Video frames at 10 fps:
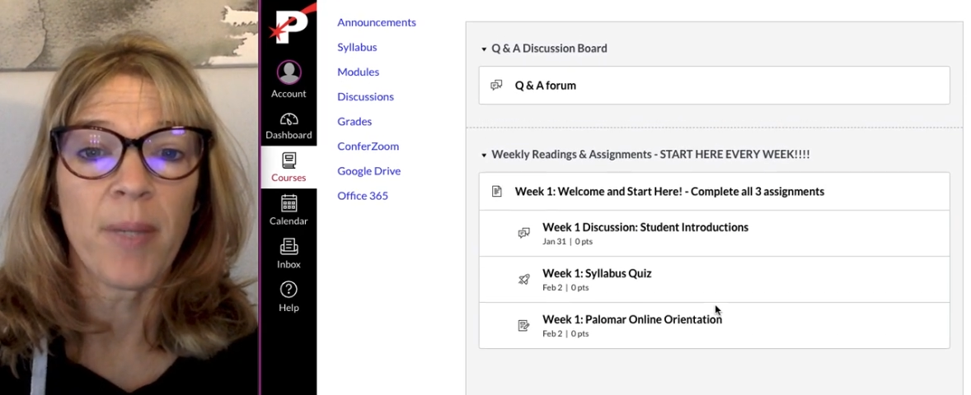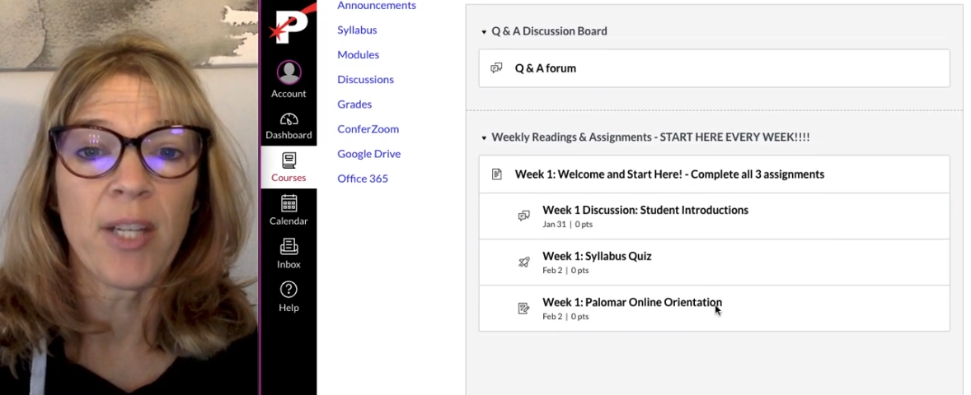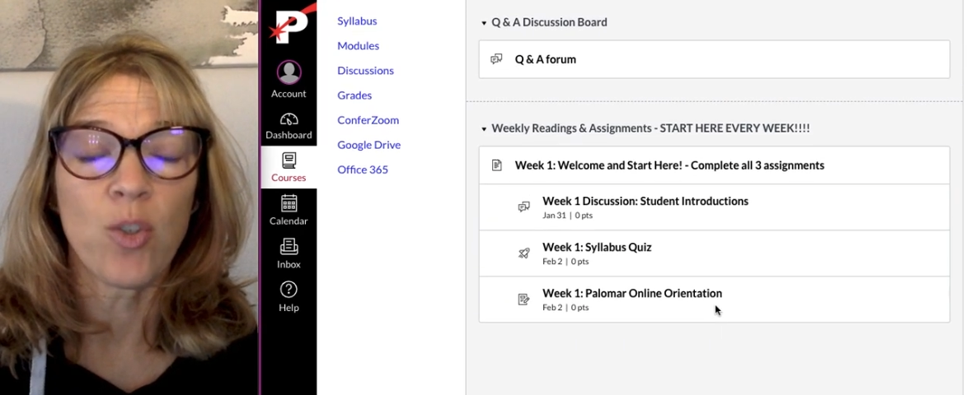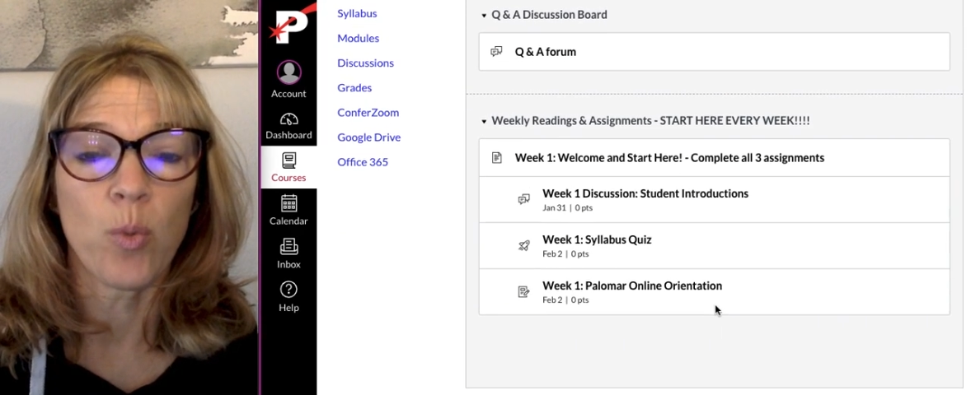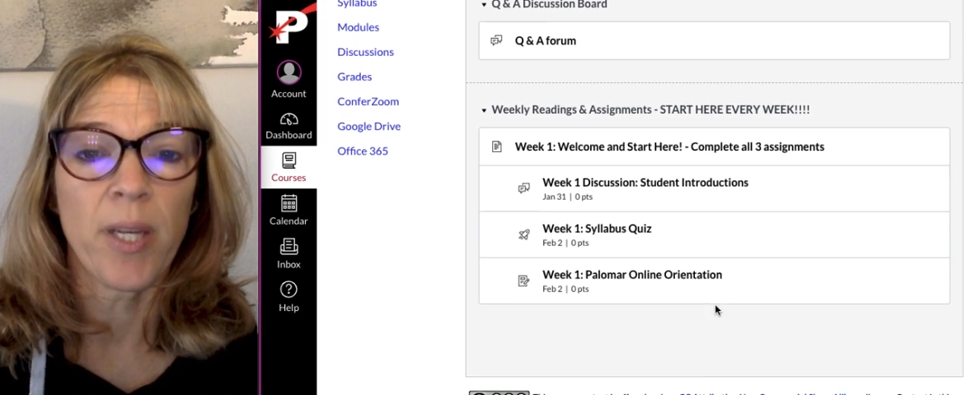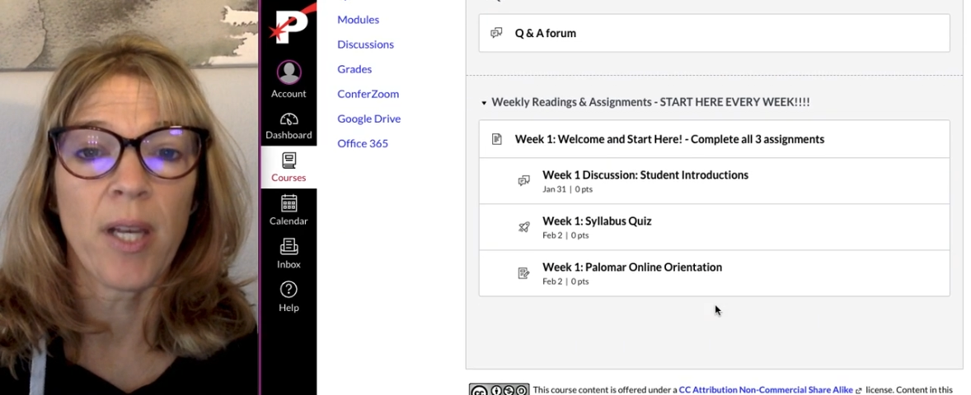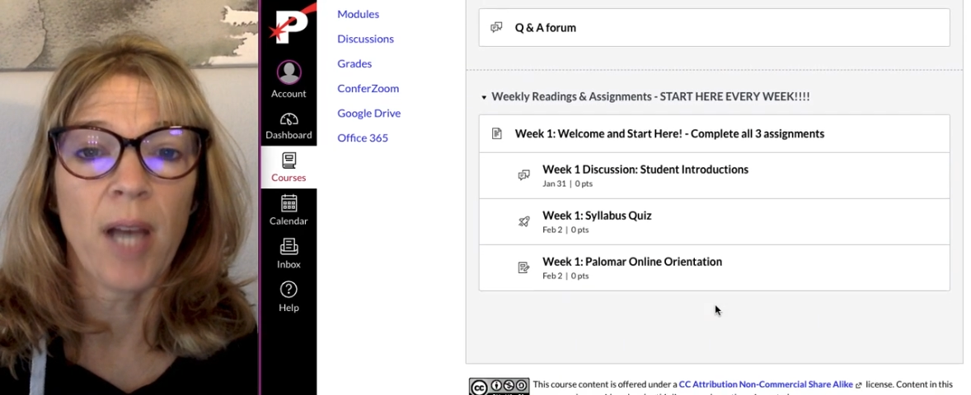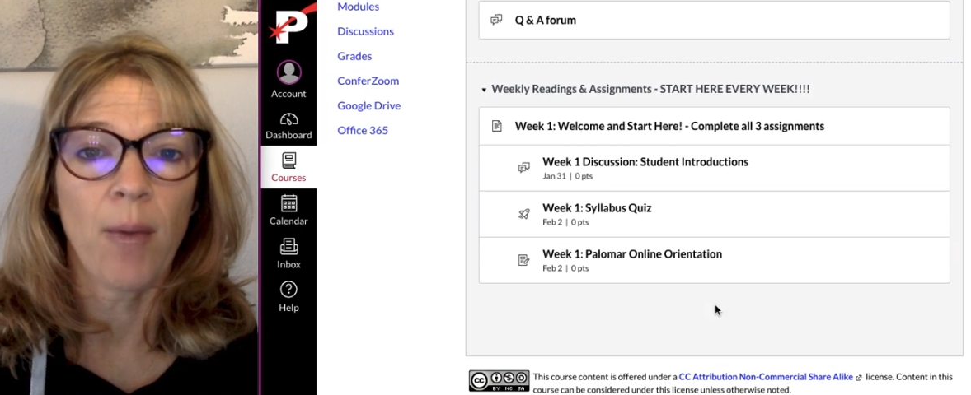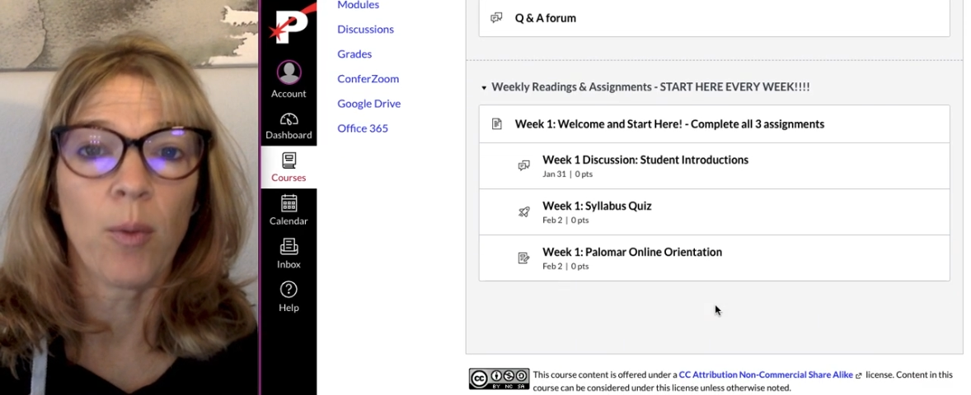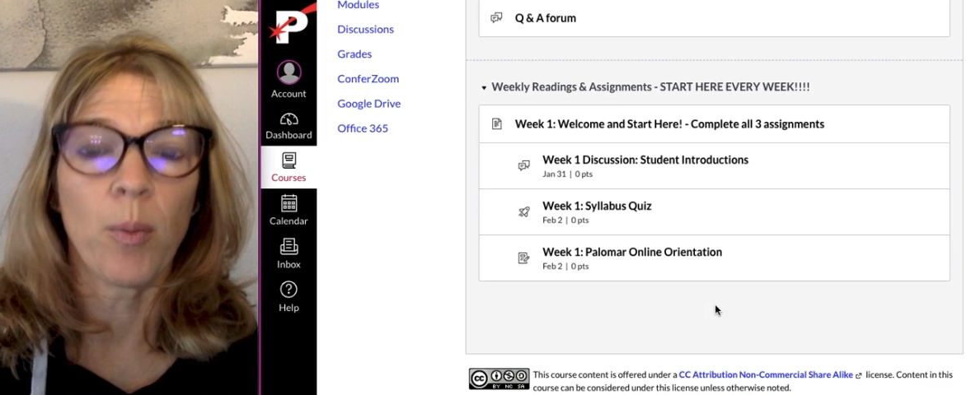each week
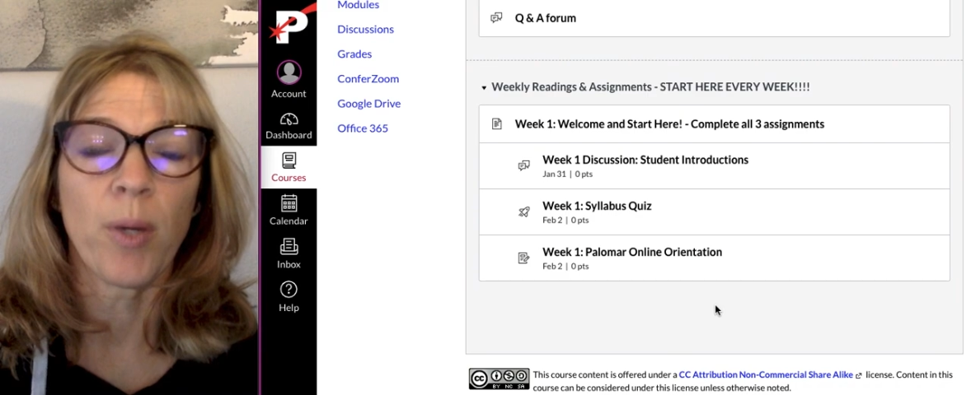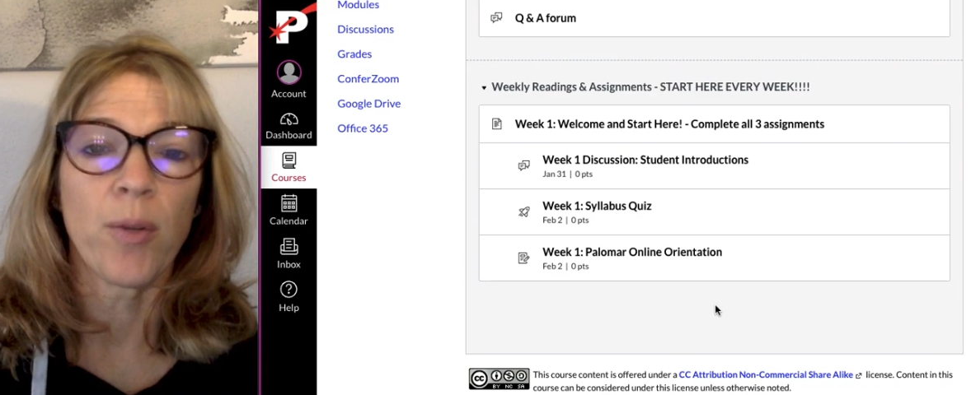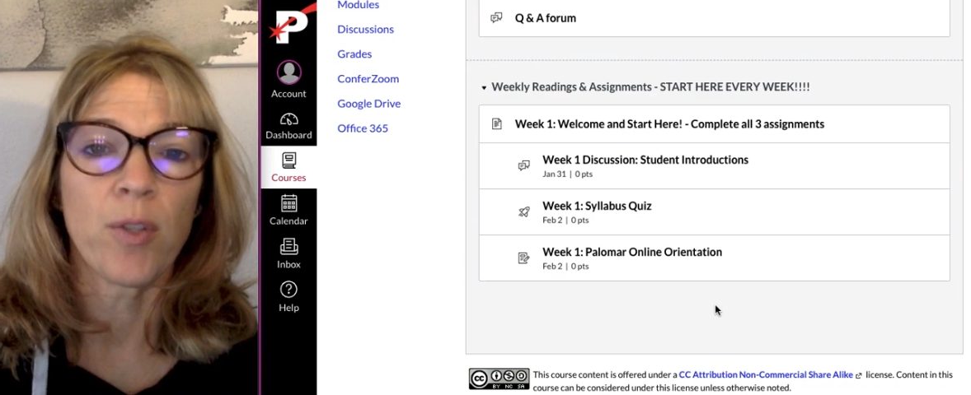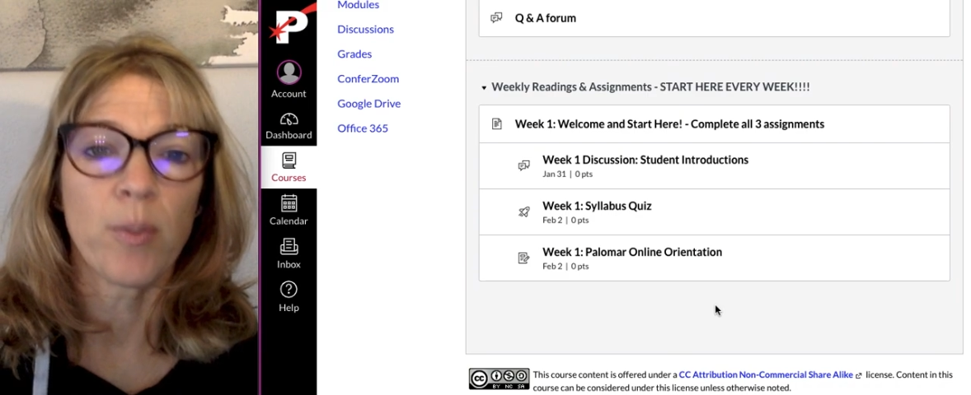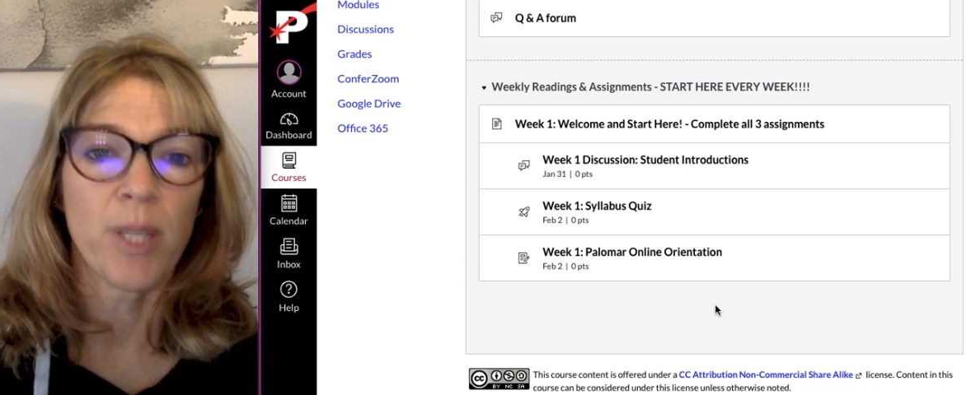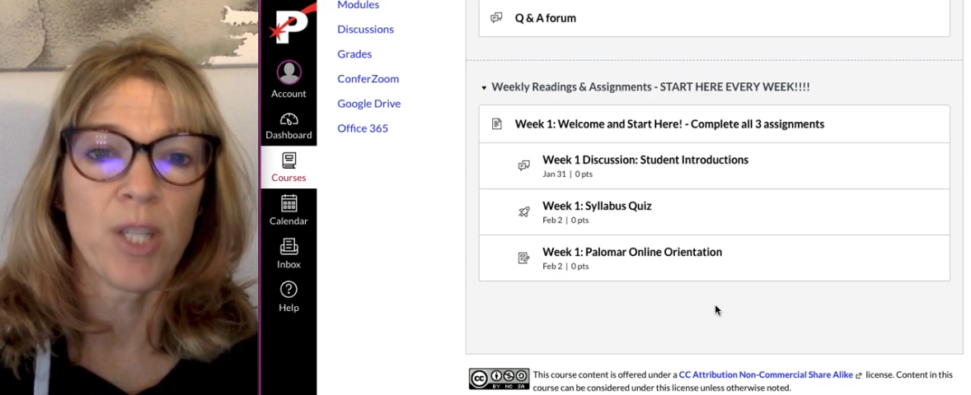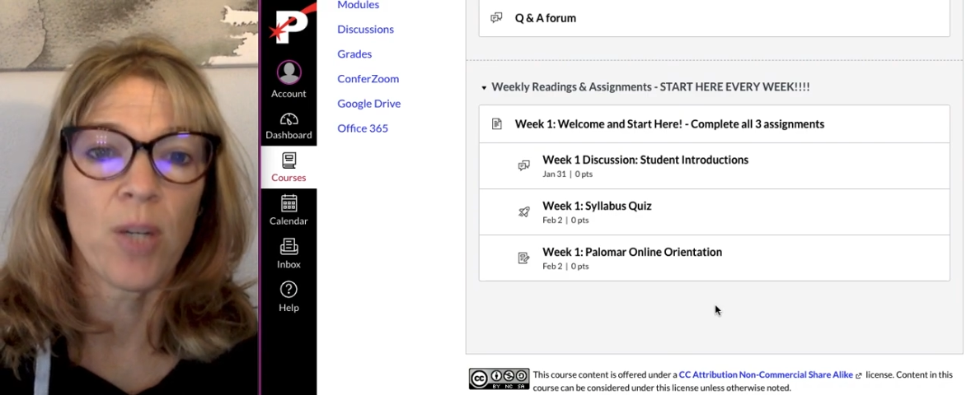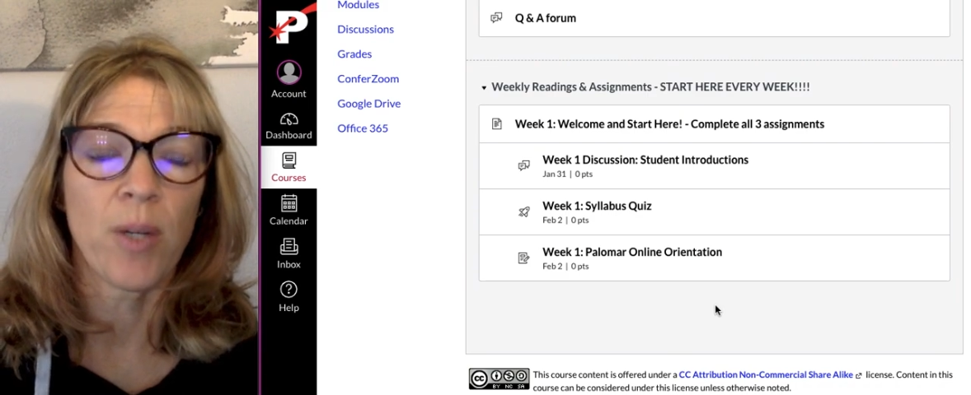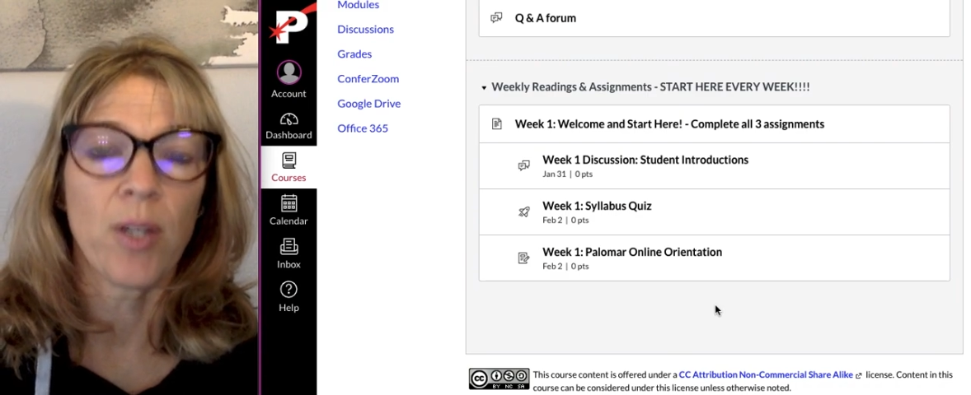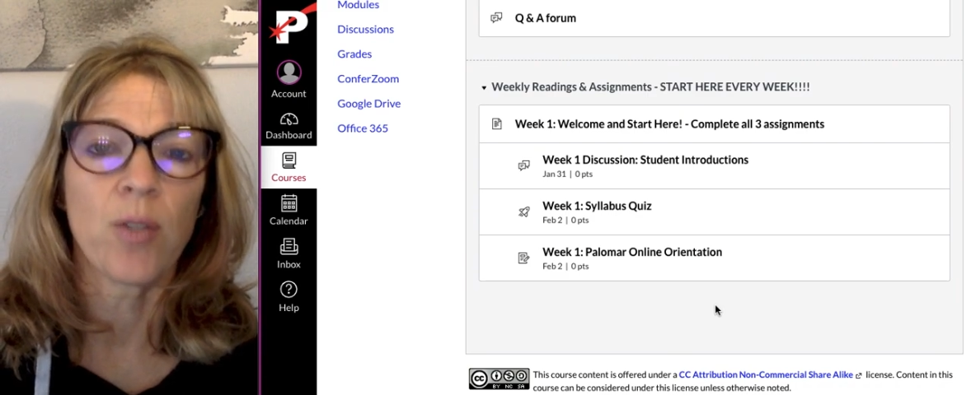I will post
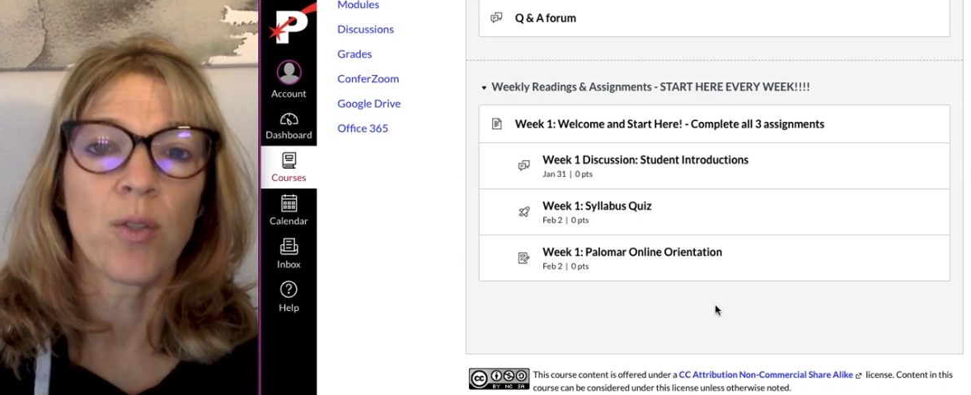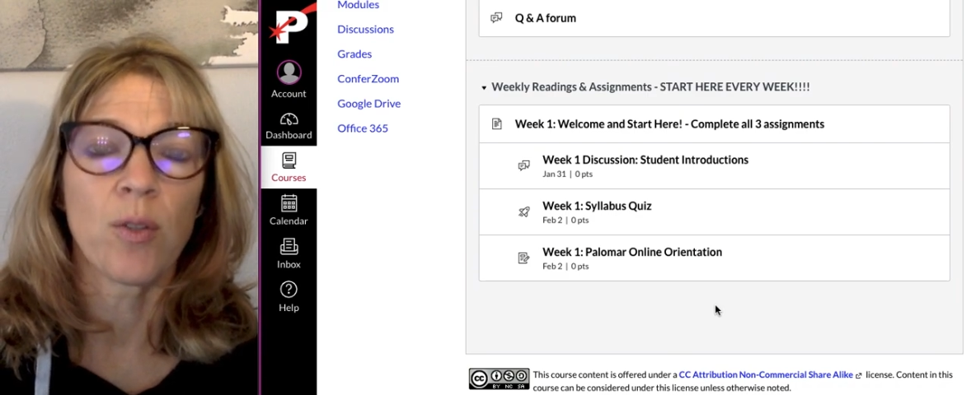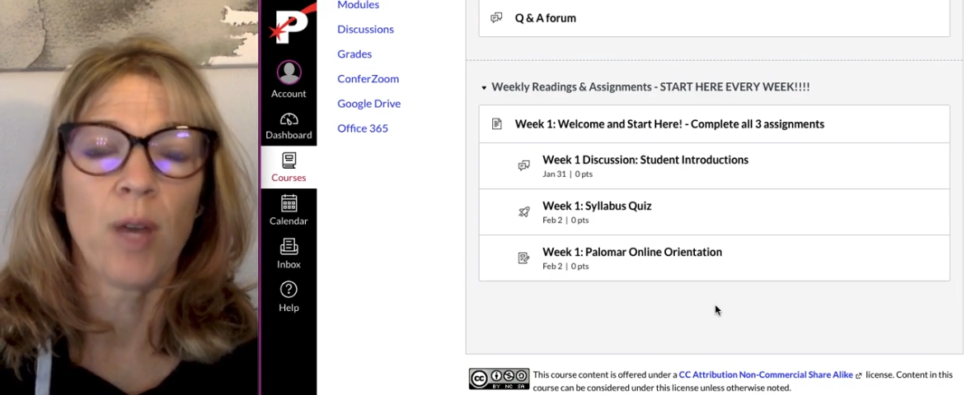materials